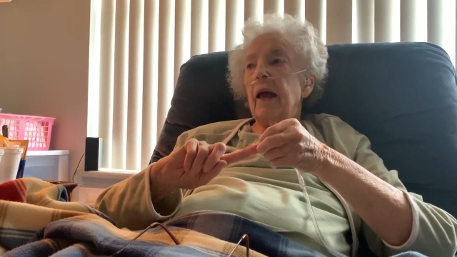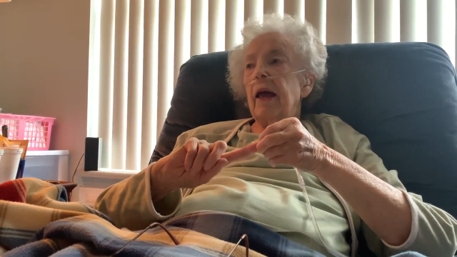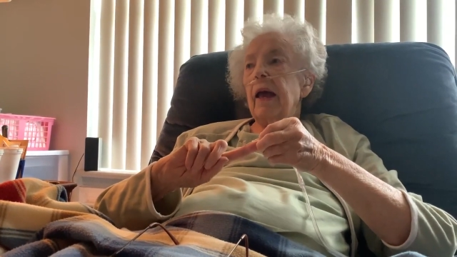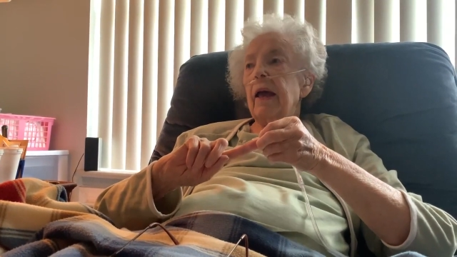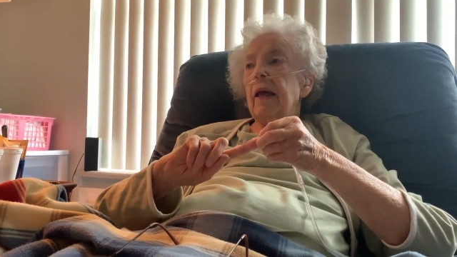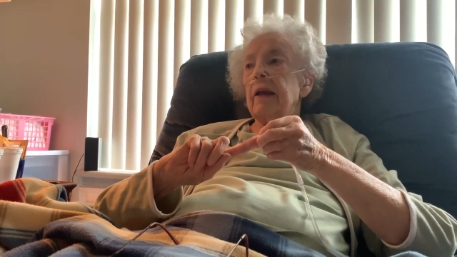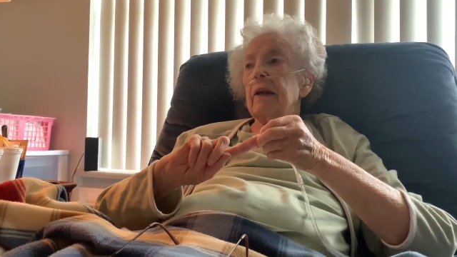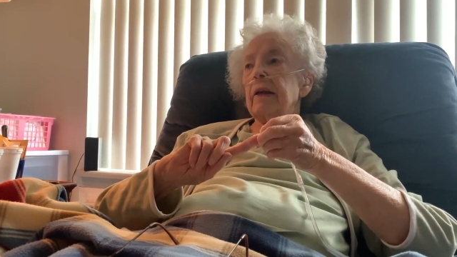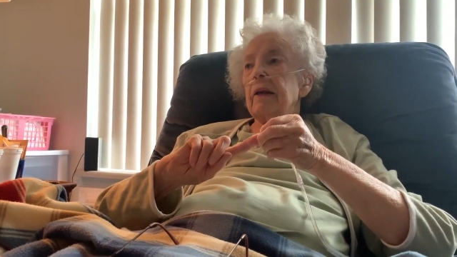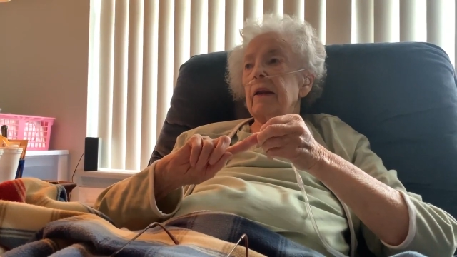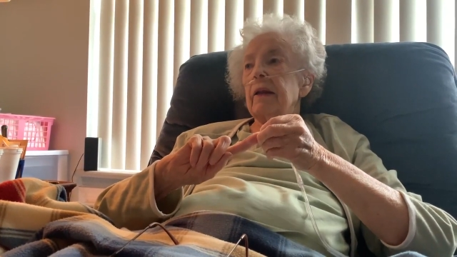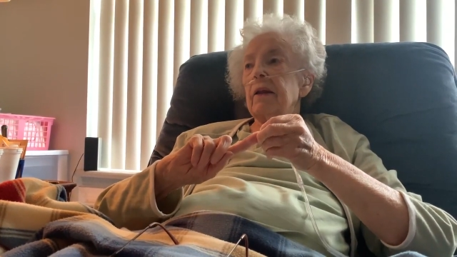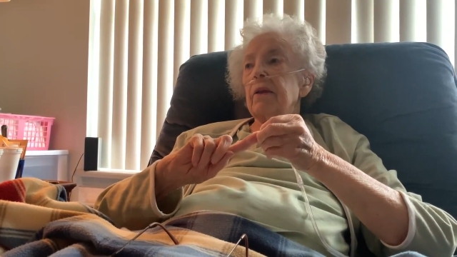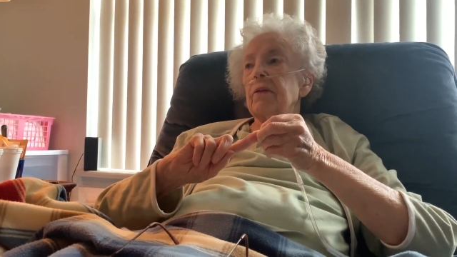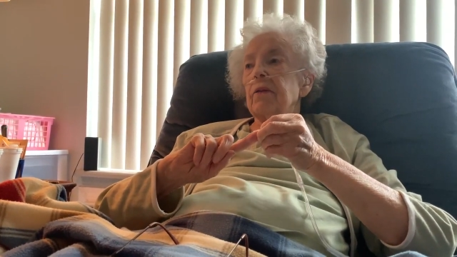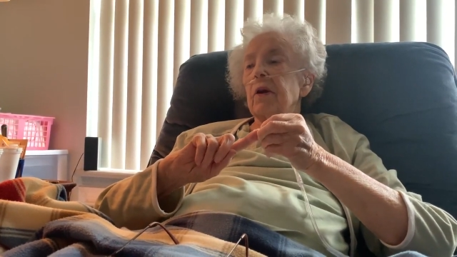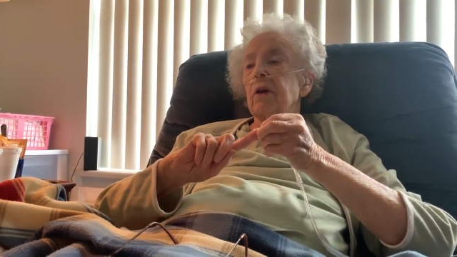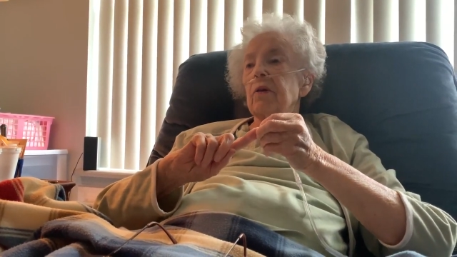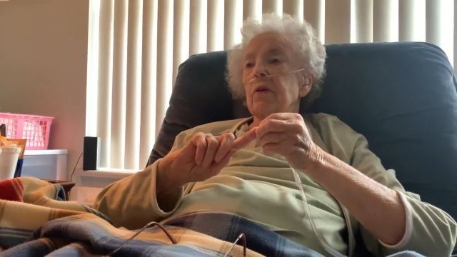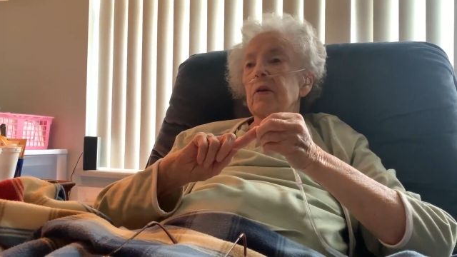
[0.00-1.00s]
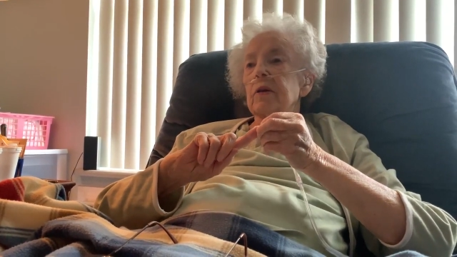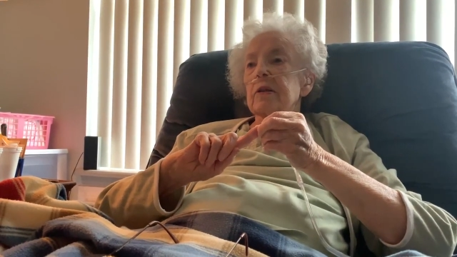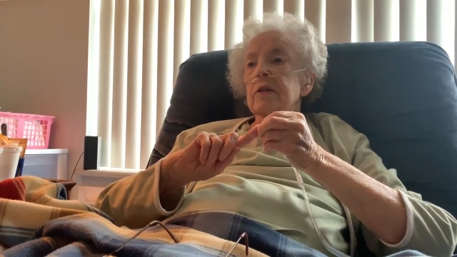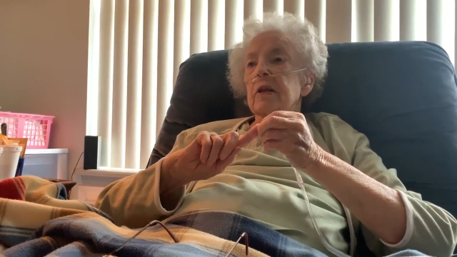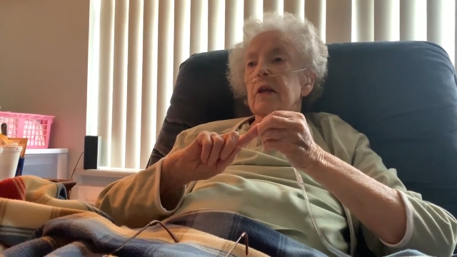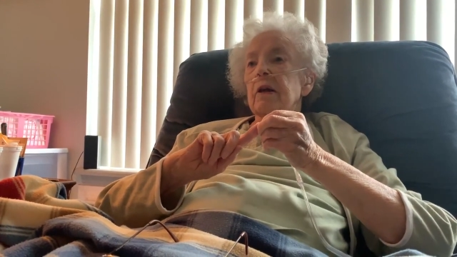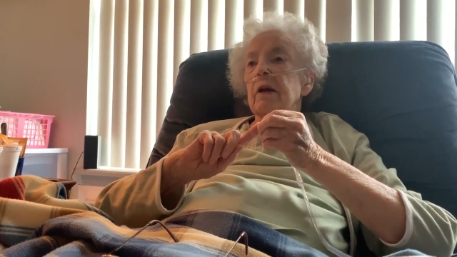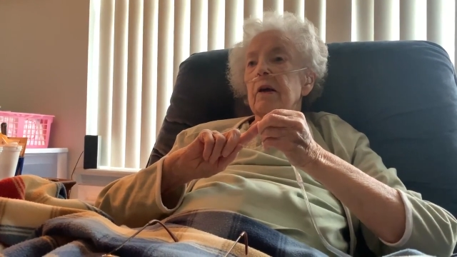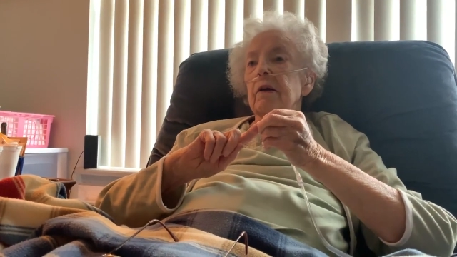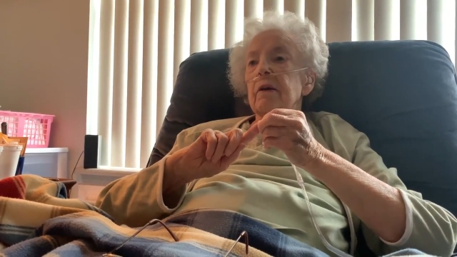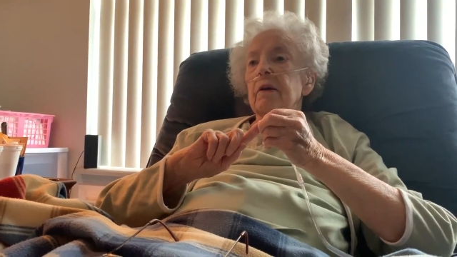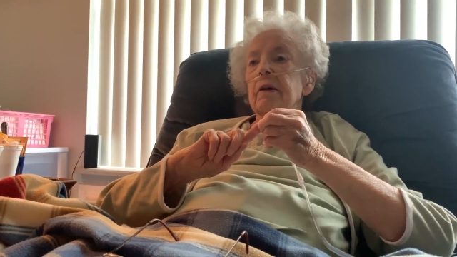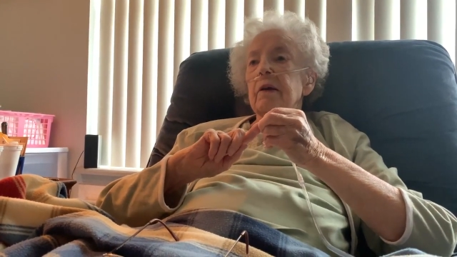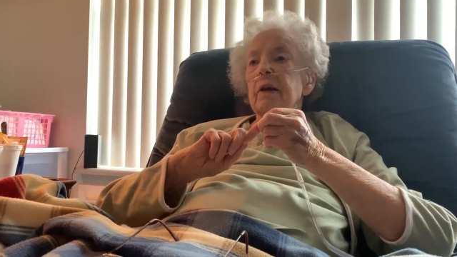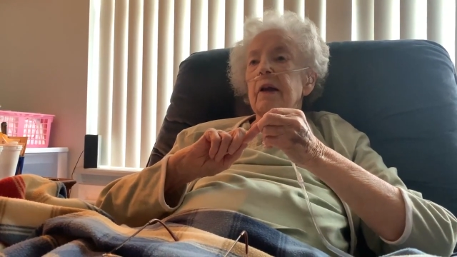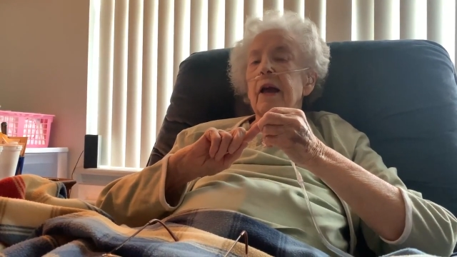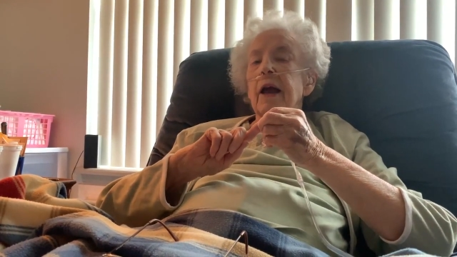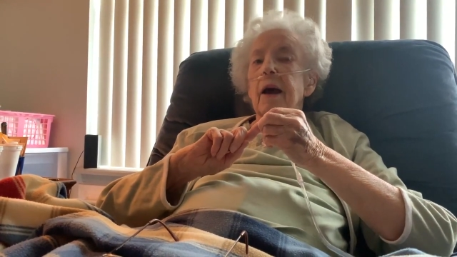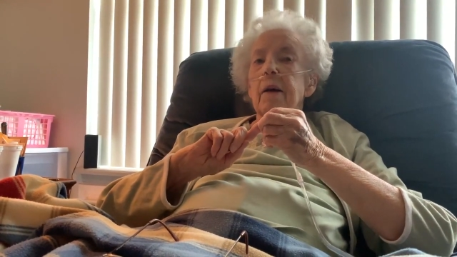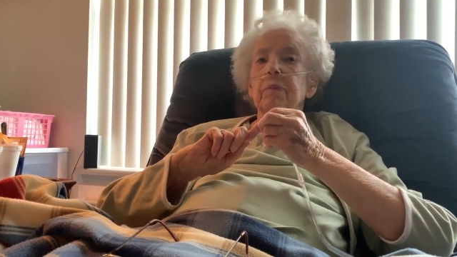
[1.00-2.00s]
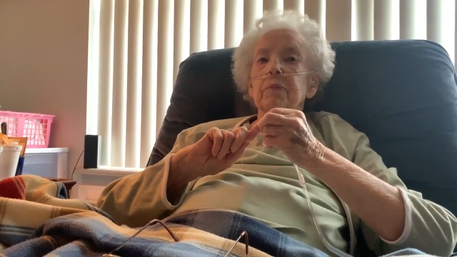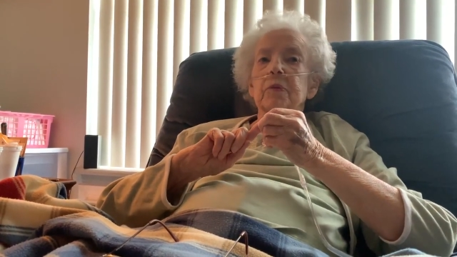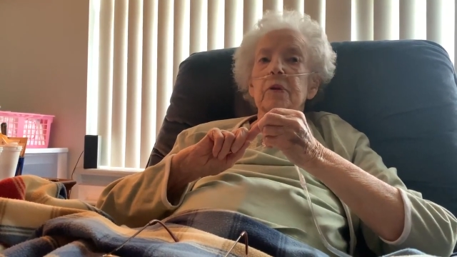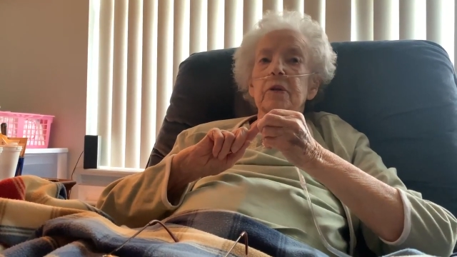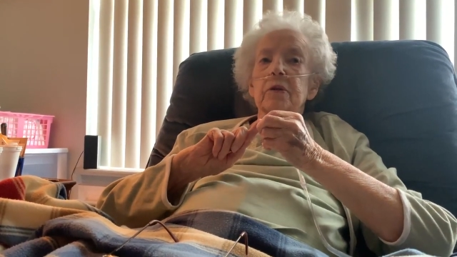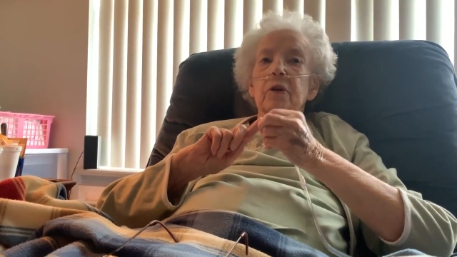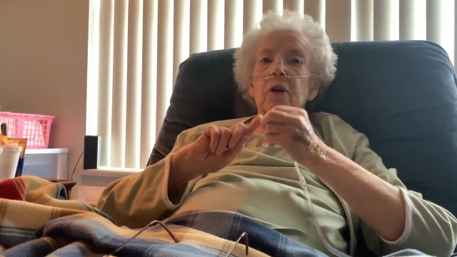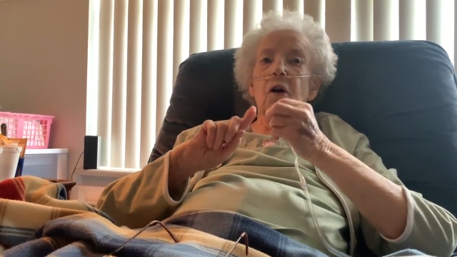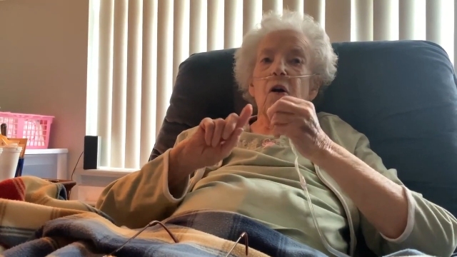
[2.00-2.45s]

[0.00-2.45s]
and there was a captain